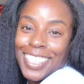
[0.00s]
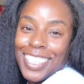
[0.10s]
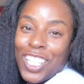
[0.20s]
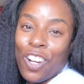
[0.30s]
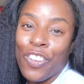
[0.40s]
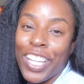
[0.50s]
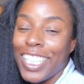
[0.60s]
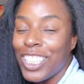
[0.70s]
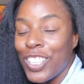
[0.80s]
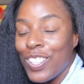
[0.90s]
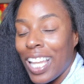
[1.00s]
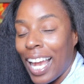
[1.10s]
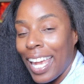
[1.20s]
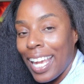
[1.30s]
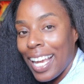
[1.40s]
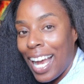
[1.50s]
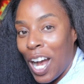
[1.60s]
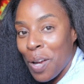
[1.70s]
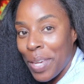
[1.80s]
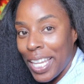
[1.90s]
Don't forget to like,
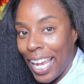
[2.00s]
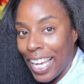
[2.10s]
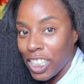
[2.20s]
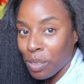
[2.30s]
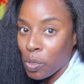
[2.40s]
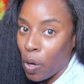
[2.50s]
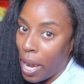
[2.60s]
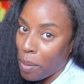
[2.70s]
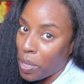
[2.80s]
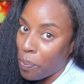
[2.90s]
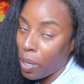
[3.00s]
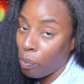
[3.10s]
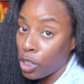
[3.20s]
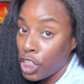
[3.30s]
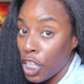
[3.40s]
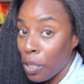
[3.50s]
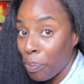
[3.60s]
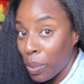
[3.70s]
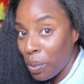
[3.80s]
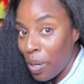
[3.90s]
comment, and subscribe. Keep up with Sheen
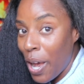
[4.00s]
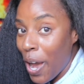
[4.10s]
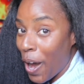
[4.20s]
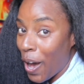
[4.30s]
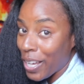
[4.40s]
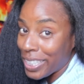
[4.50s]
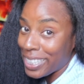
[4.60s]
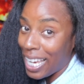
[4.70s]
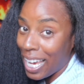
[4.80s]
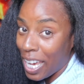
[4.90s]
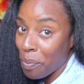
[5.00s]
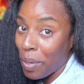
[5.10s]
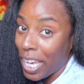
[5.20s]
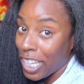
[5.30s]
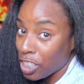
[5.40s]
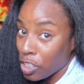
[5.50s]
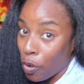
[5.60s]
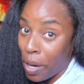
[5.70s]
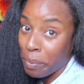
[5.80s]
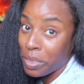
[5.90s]
Boo all the time.
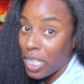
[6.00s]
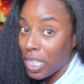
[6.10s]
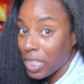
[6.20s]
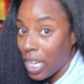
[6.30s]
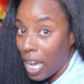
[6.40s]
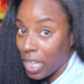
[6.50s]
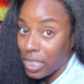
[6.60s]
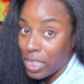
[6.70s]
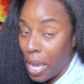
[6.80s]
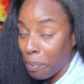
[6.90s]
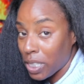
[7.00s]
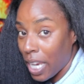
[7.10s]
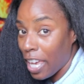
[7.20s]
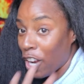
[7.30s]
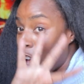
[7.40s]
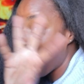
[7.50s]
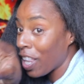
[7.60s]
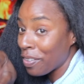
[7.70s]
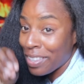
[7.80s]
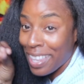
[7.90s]
Instagram, TikTok, Snapchat,
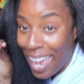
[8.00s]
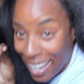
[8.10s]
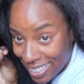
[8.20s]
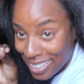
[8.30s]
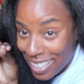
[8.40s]
all of that.